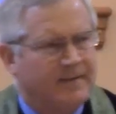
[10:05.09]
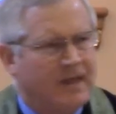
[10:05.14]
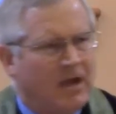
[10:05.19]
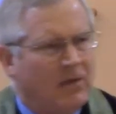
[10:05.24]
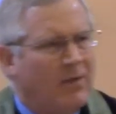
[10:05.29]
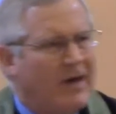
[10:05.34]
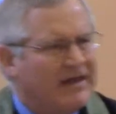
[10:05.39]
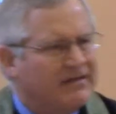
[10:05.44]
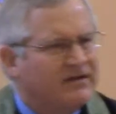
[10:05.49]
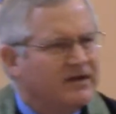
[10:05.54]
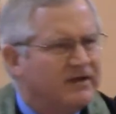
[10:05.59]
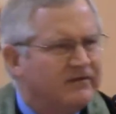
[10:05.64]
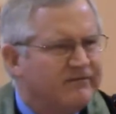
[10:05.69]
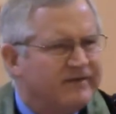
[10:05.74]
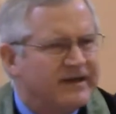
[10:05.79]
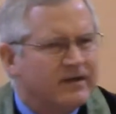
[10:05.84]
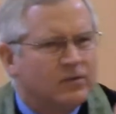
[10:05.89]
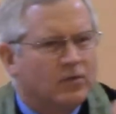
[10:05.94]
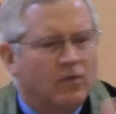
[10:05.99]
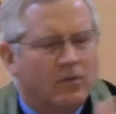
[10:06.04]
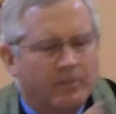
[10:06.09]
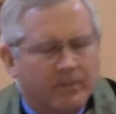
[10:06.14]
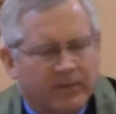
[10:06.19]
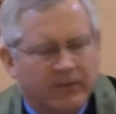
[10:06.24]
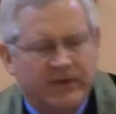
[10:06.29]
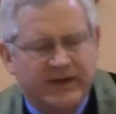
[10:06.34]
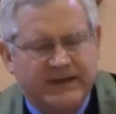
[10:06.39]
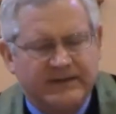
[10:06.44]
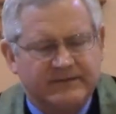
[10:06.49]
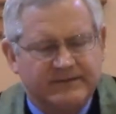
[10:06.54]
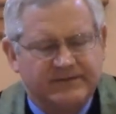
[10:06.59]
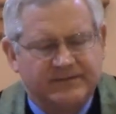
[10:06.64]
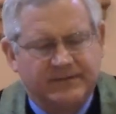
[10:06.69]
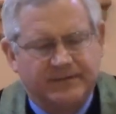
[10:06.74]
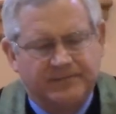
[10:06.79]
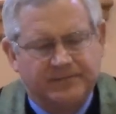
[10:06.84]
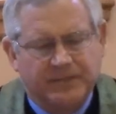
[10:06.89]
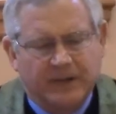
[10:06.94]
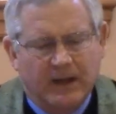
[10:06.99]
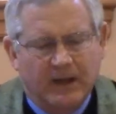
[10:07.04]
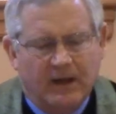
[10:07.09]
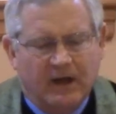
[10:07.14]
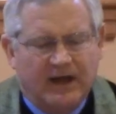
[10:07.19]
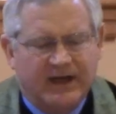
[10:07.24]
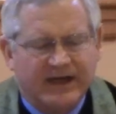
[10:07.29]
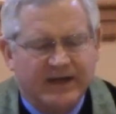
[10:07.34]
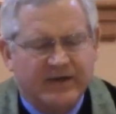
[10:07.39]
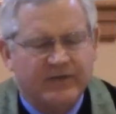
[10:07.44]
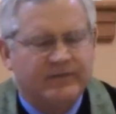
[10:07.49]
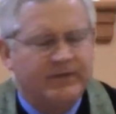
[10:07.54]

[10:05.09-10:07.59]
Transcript: While the Levitical priests entered